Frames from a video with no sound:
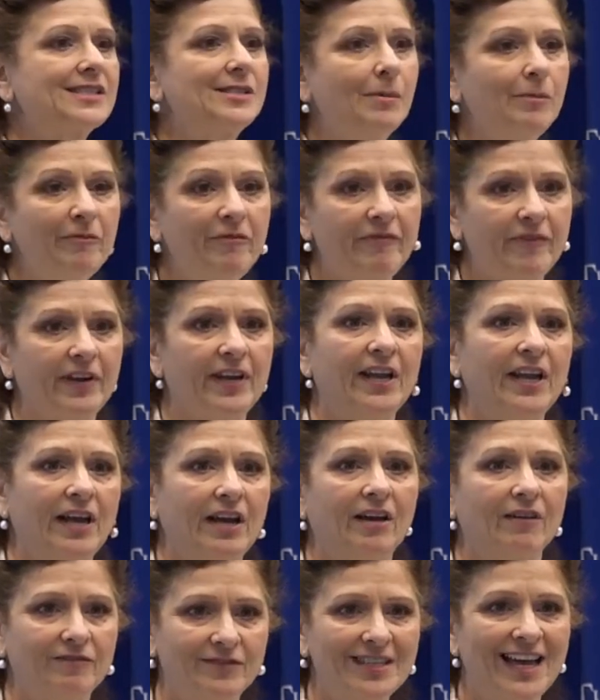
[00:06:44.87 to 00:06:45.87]

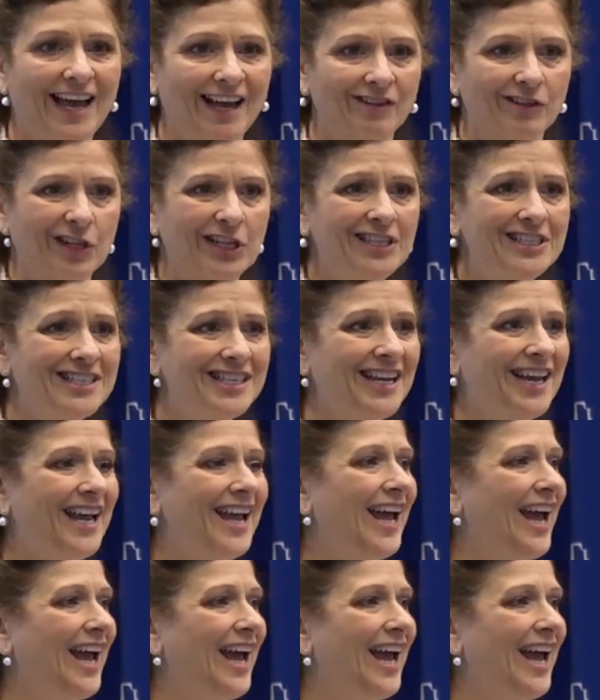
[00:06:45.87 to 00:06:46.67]
symphony of talent,